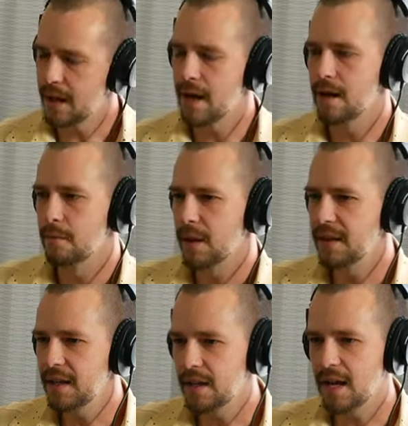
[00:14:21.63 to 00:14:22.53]
Yeah, but
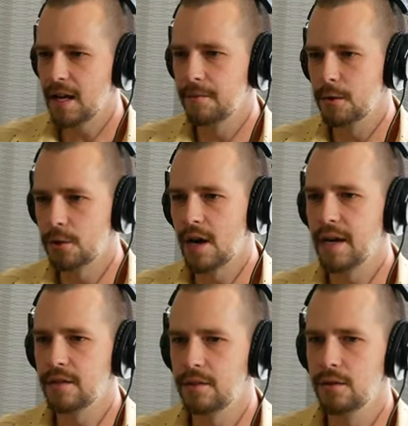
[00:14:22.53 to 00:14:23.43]
I think again, if you're
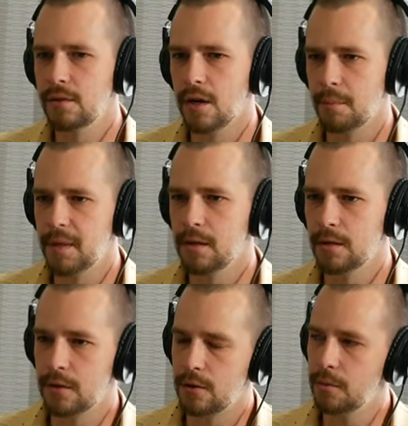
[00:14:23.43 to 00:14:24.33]
trying to
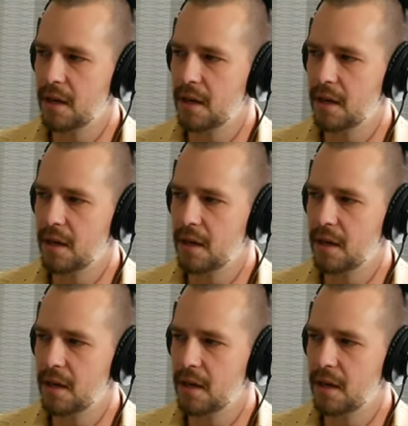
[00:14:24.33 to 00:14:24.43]
appeal to too